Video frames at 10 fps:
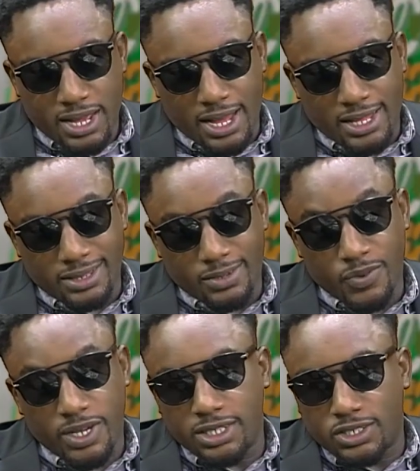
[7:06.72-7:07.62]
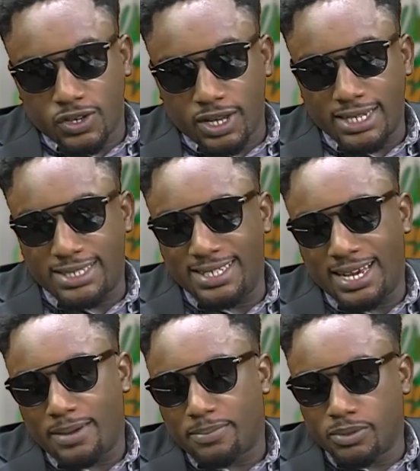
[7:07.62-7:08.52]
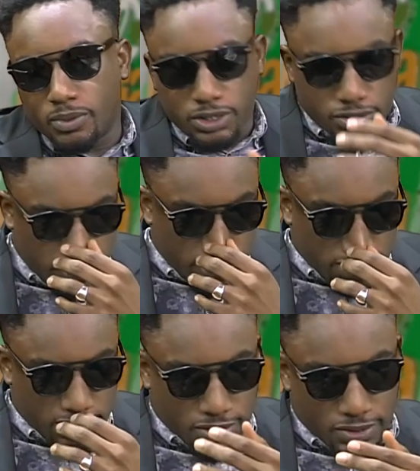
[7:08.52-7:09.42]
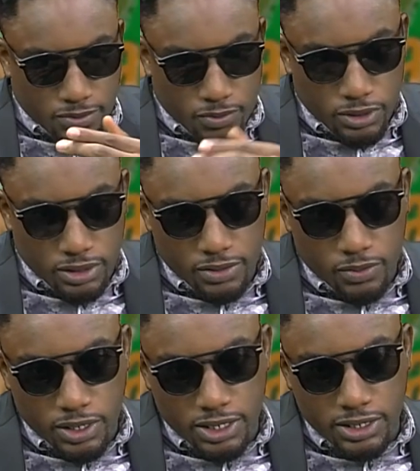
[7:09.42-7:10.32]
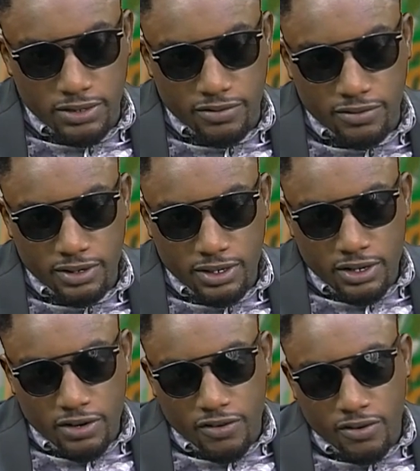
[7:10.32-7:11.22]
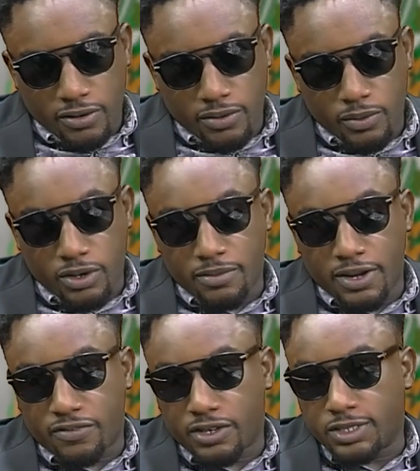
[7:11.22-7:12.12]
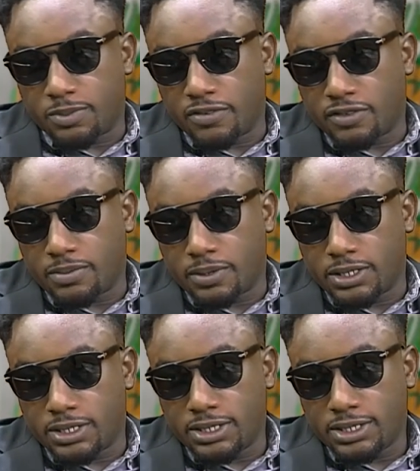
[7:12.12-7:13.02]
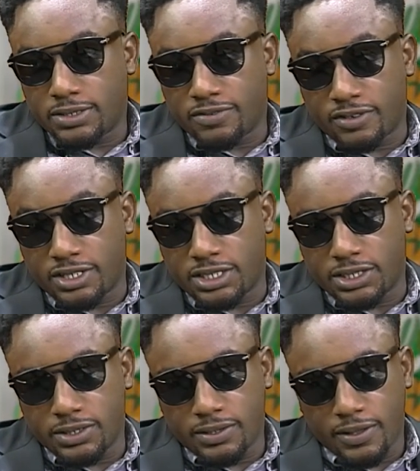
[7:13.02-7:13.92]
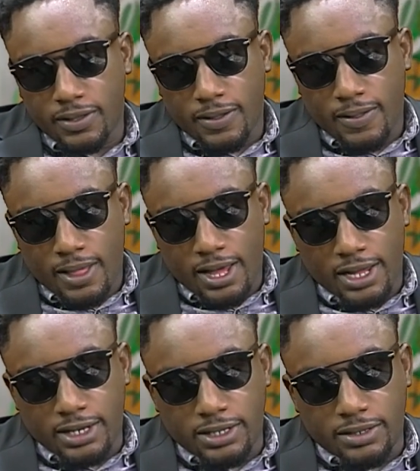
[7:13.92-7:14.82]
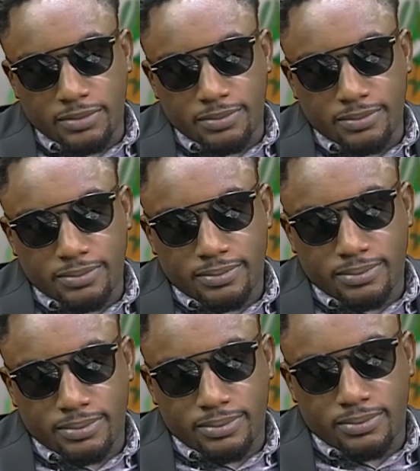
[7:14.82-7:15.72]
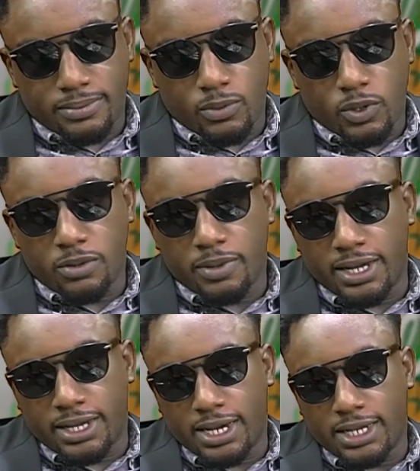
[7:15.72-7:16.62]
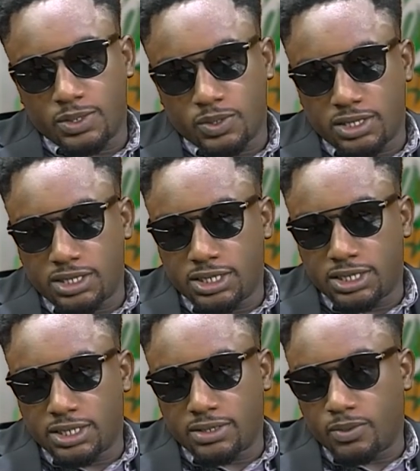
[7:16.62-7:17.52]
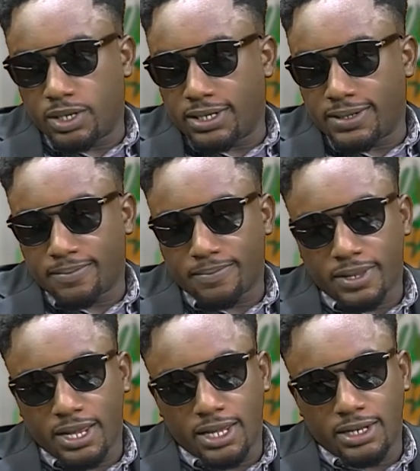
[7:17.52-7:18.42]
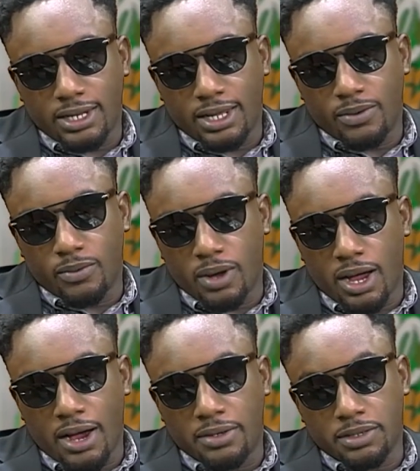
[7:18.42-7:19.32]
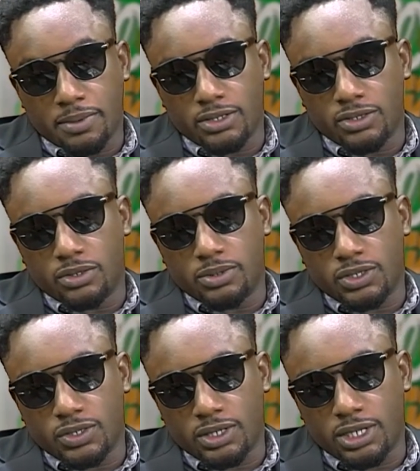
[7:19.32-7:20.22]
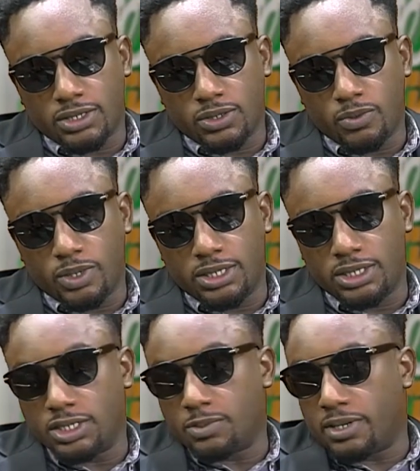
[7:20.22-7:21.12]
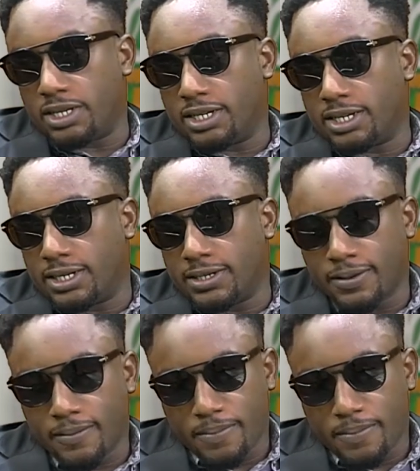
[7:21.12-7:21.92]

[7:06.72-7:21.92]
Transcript: And the way the song actually happened was crazy because we're, we're in one of my friend's birthday parties, Fresher, and um, one of my guys was DJing Wayne, and I was about to drop the song, and I told Wayne to just play it again,